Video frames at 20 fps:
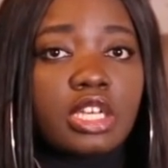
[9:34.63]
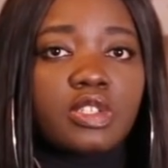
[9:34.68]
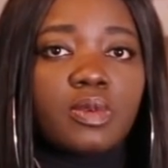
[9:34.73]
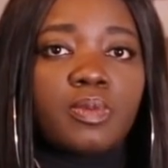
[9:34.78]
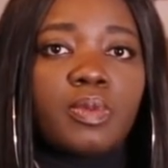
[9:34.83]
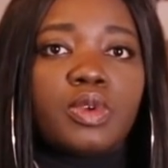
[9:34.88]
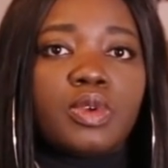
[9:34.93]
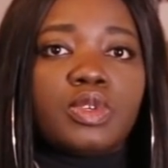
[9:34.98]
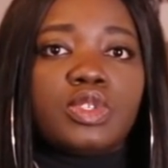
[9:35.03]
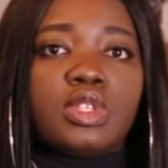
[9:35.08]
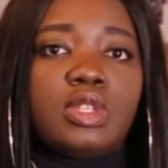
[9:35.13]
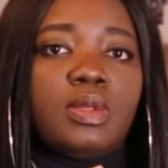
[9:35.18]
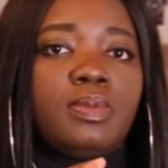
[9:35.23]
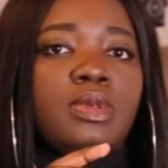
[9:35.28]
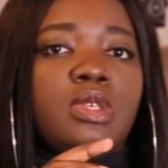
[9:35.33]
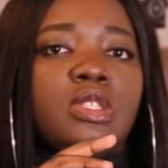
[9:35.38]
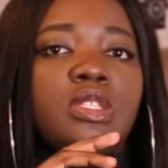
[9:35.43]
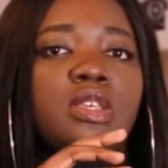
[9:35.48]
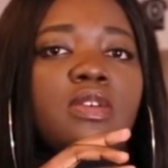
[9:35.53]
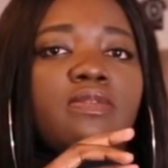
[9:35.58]
as opposed to the
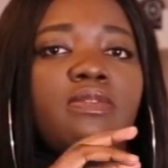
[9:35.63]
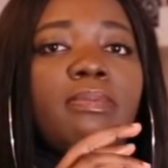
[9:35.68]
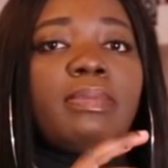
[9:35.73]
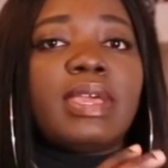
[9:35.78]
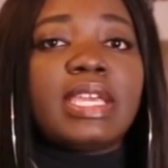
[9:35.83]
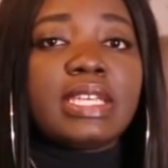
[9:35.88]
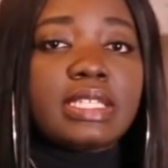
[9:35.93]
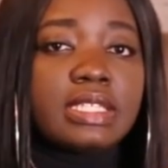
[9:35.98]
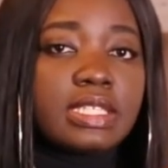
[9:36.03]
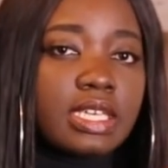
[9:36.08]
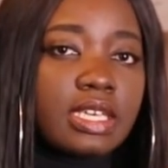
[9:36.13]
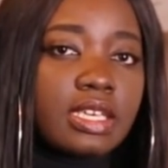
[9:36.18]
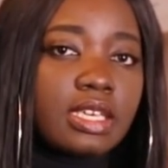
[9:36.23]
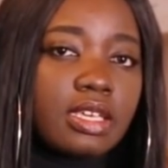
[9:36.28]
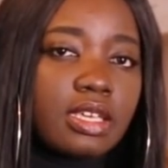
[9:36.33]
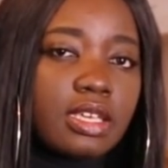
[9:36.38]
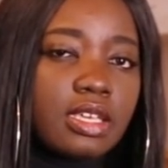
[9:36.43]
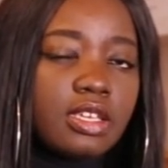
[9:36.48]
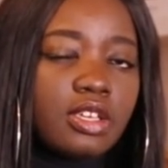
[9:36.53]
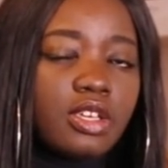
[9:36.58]
beauty of a painting.
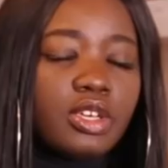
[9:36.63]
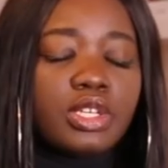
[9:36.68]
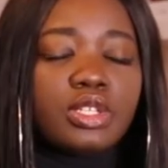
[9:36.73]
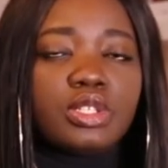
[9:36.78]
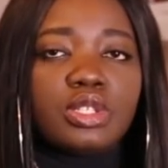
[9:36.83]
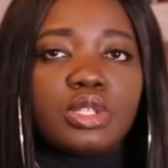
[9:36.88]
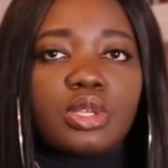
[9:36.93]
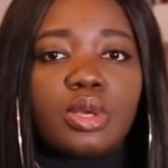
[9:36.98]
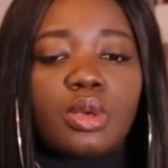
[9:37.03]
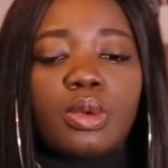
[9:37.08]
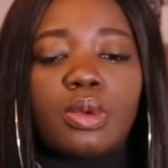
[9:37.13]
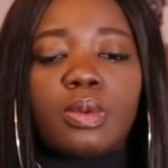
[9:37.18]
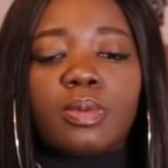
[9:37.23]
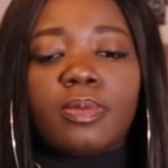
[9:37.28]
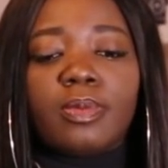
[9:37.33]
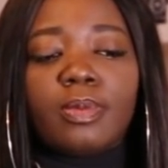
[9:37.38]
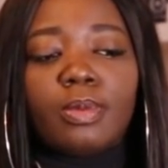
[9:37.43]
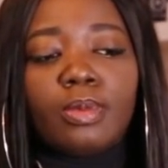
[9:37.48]
So